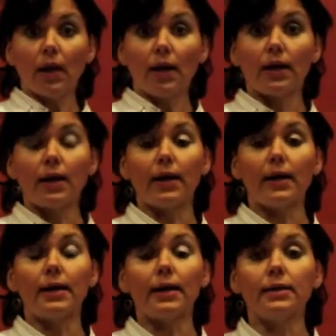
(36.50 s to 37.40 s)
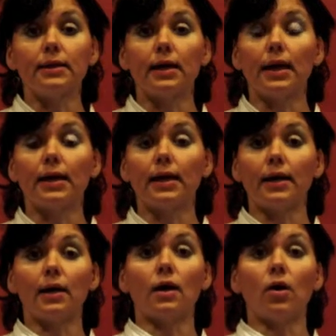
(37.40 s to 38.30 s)
Another
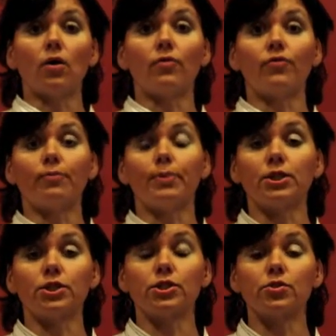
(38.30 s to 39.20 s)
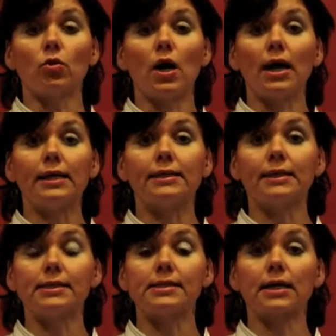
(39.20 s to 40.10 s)
area of patients who are at
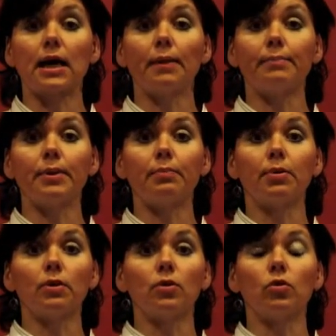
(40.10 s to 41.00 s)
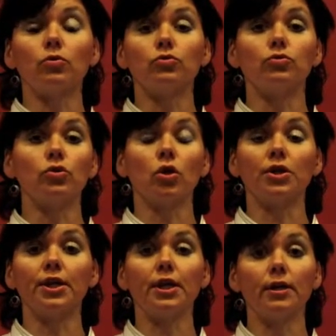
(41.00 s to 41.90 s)
risk are people who do
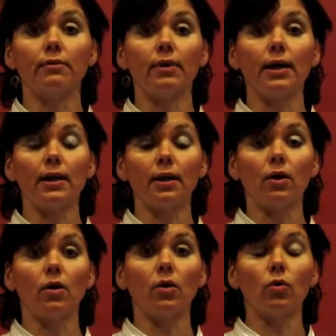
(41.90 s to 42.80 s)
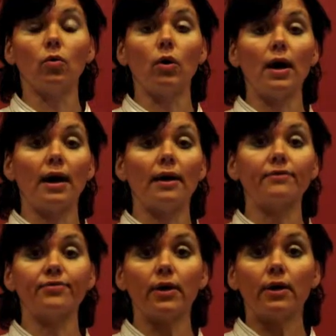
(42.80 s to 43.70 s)
not hear well or who have
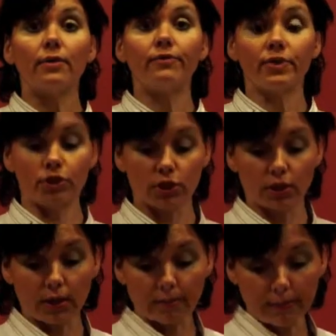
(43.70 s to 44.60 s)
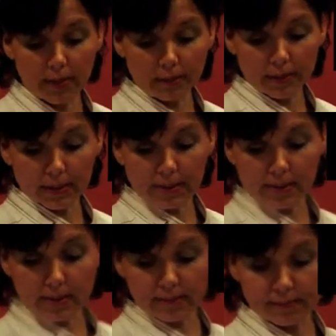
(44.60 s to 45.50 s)
vision
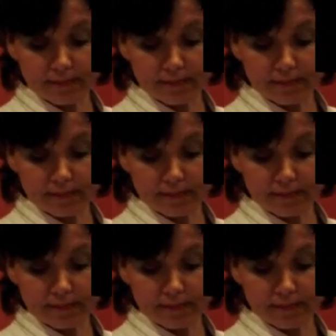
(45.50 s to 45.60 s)
impairments.